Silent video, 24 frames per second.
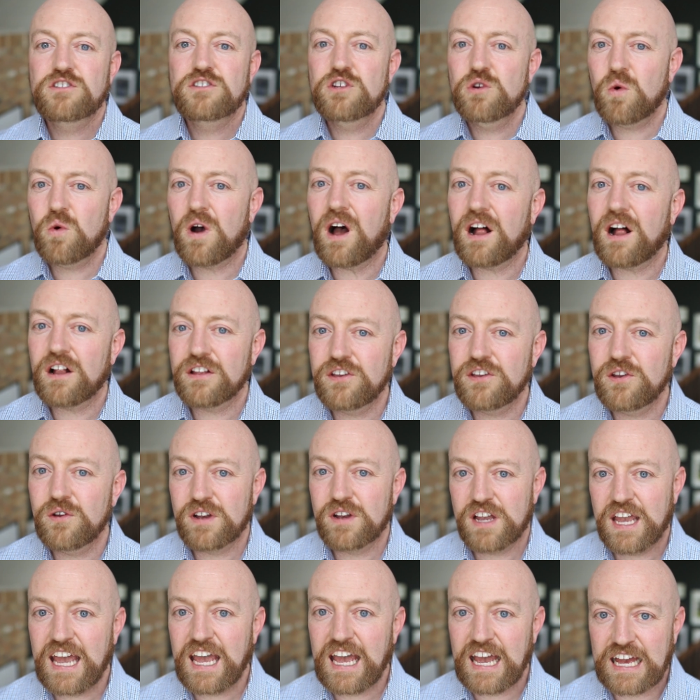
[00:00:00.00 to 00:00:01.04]
Do all you
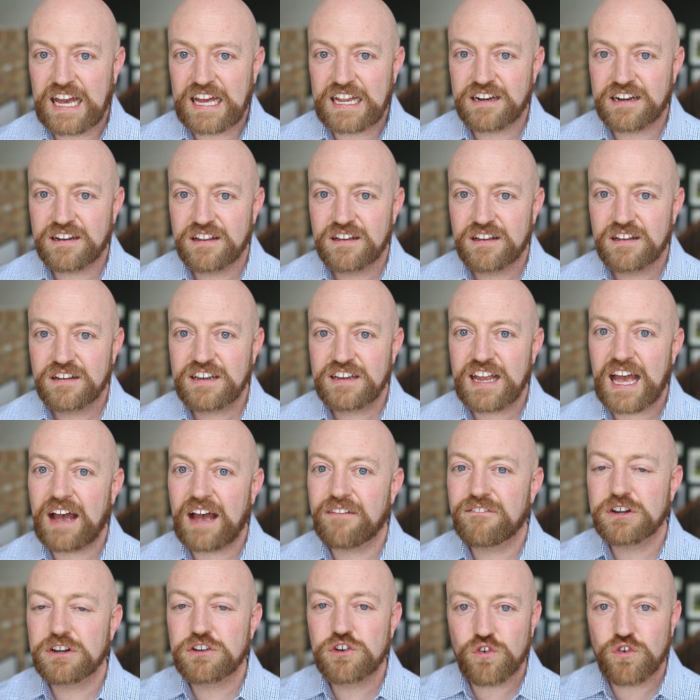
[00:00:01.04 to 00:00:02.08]
can to
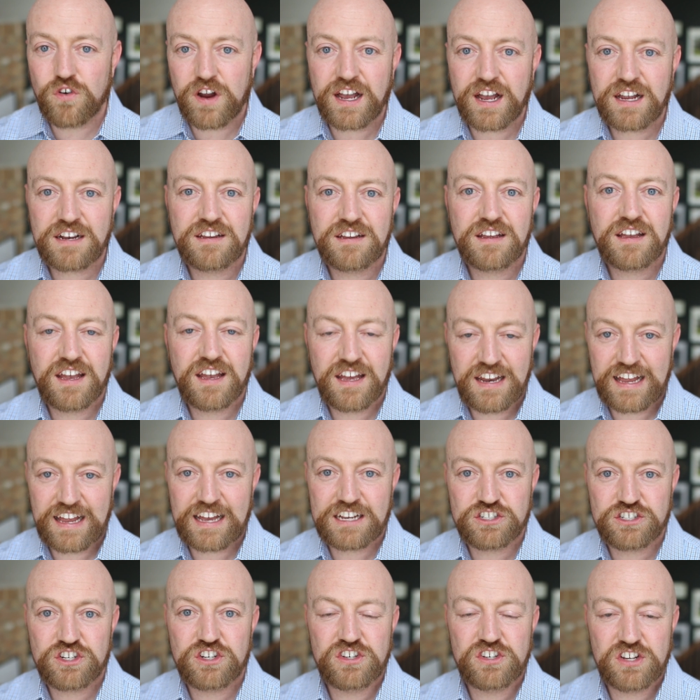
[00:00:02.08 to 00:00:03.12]
have a direct
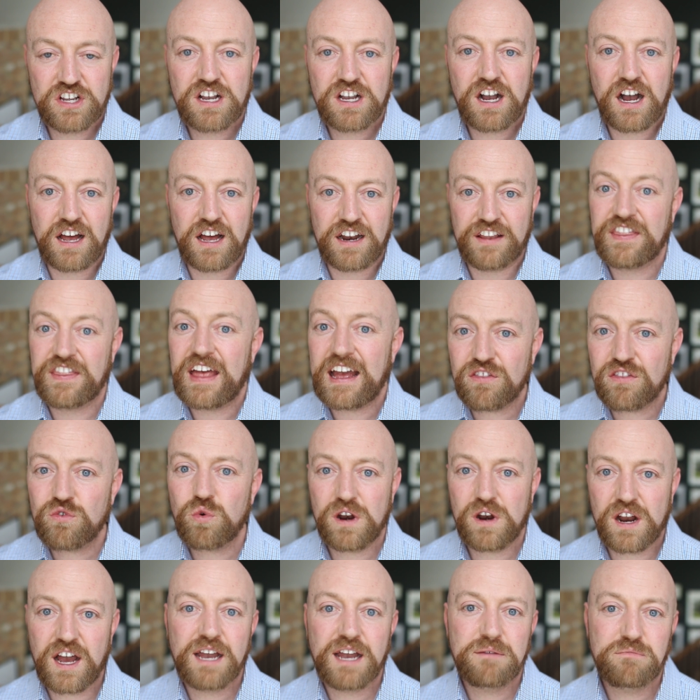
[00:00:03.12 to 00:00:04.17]
connection to God. That's
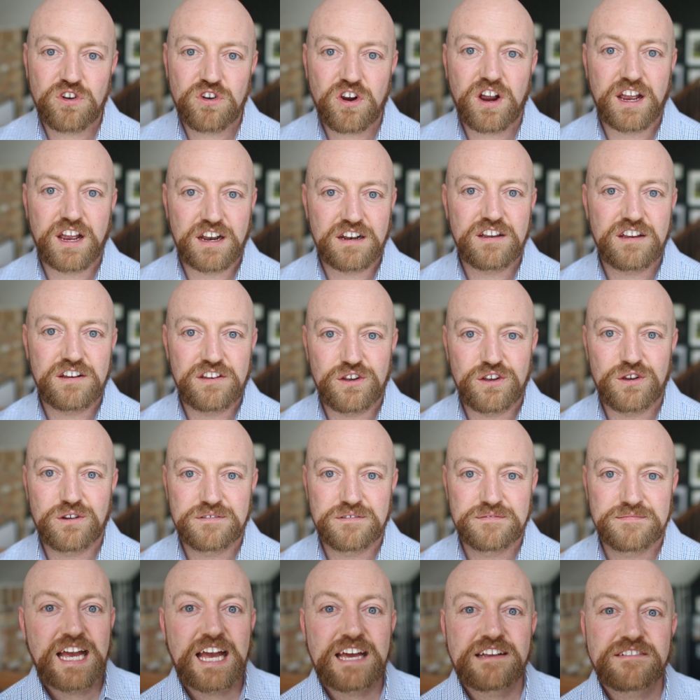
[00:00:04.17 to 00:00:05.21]
what I'm trying to do.
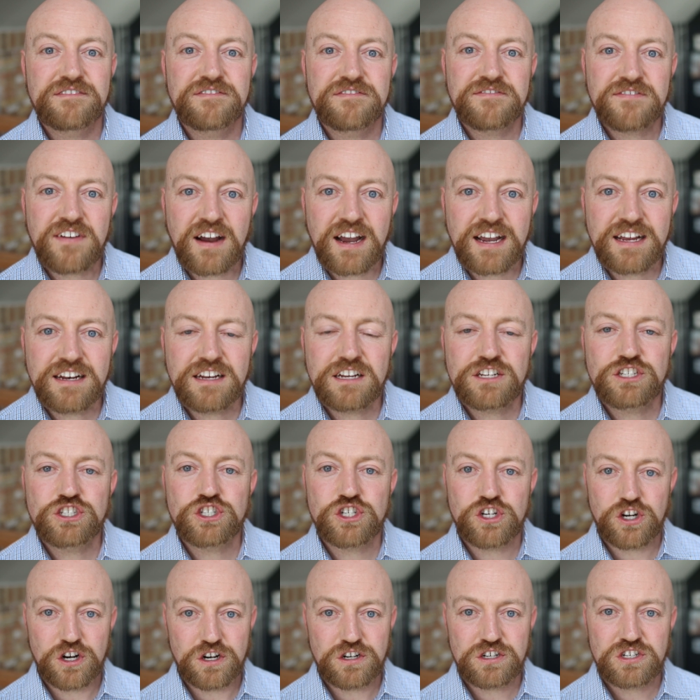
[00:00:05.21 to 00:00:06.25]
And find a
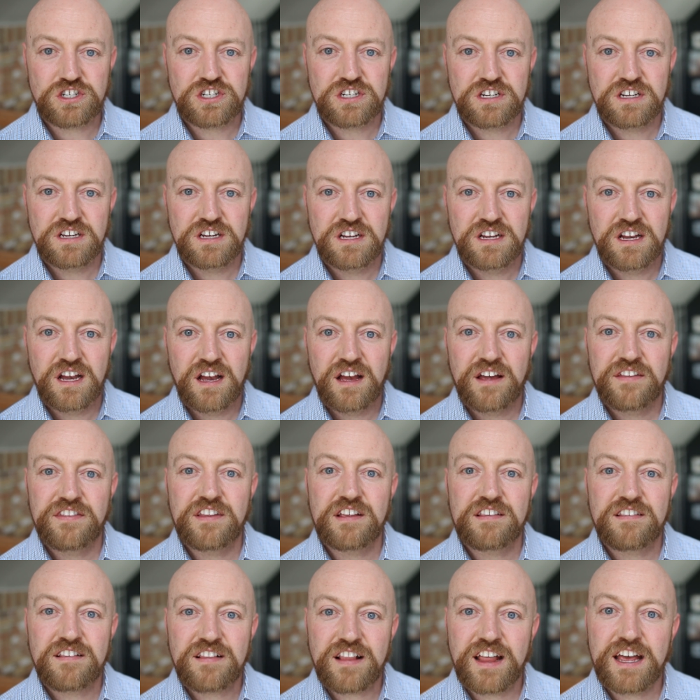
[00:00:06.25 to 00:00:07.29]
church
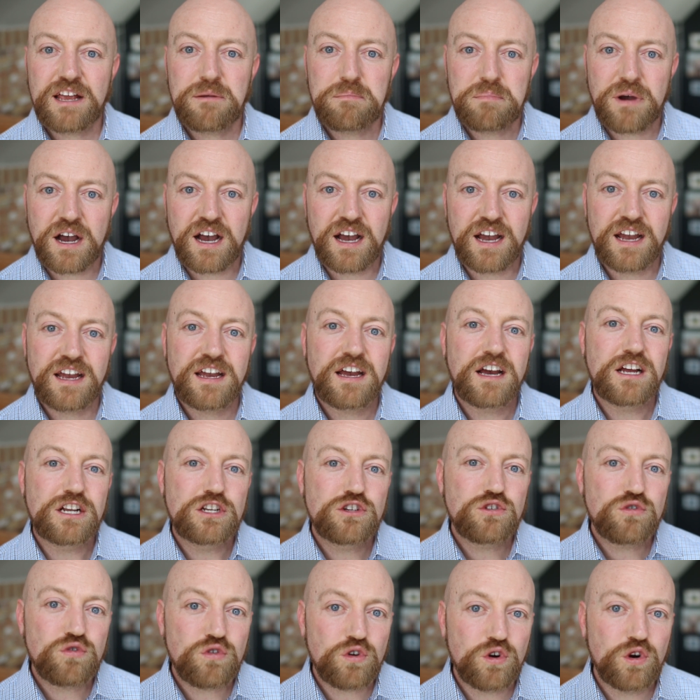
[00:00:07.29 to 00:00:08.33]
that's led by a
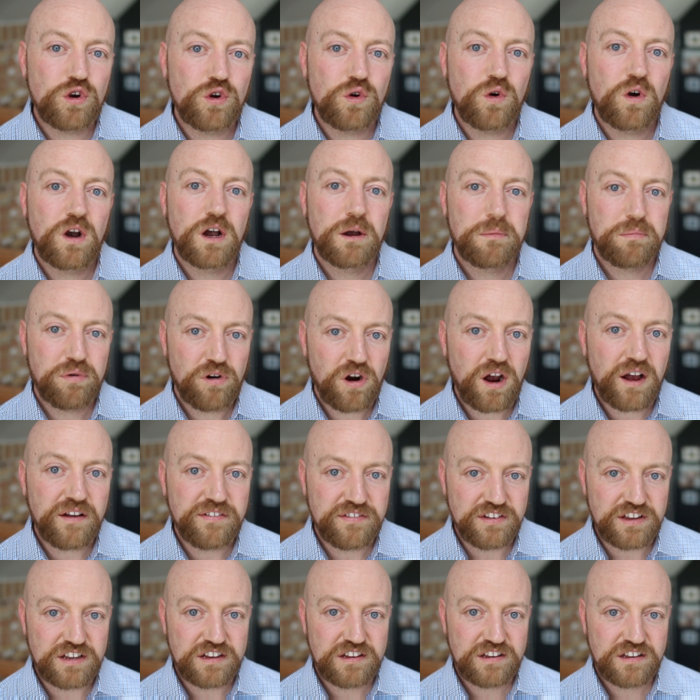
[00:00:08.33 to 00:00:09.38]
true
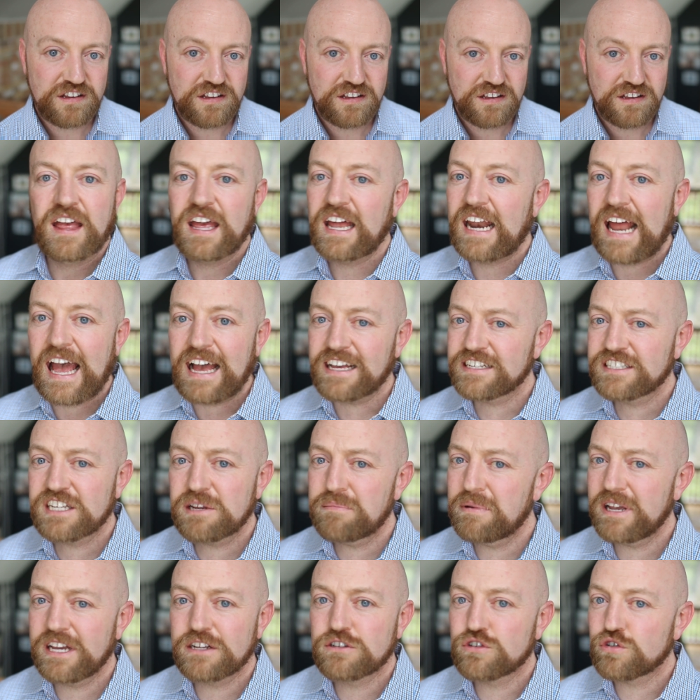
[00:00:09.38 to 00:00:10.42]
prophet. It has to
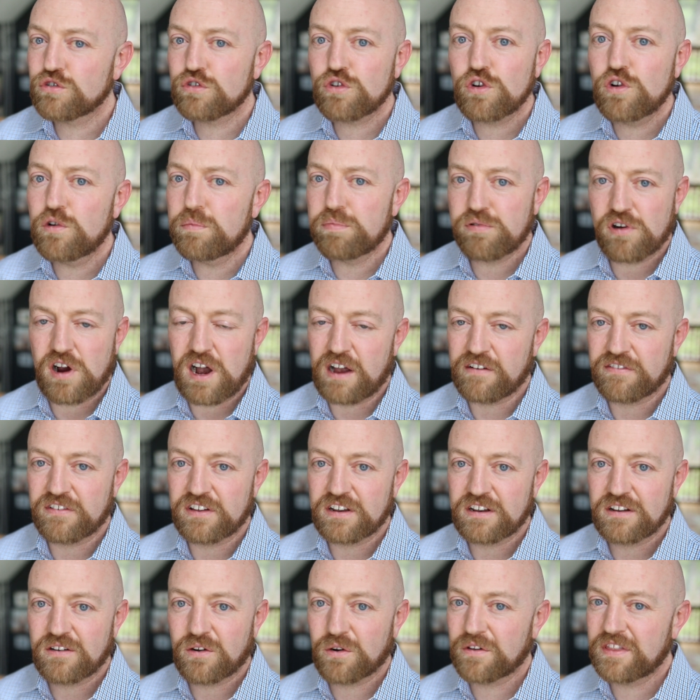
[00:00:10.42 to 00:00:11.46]
be a true
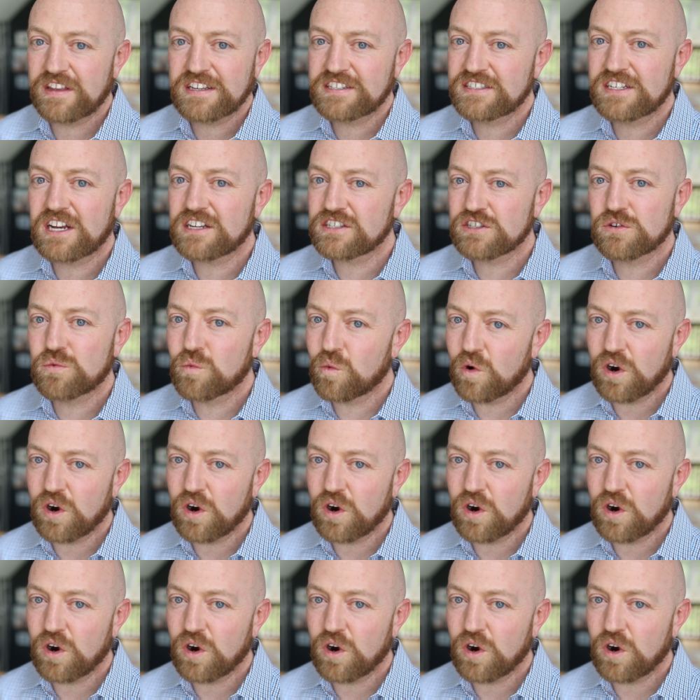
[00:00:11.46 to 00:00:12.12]
prophet, or this doesn't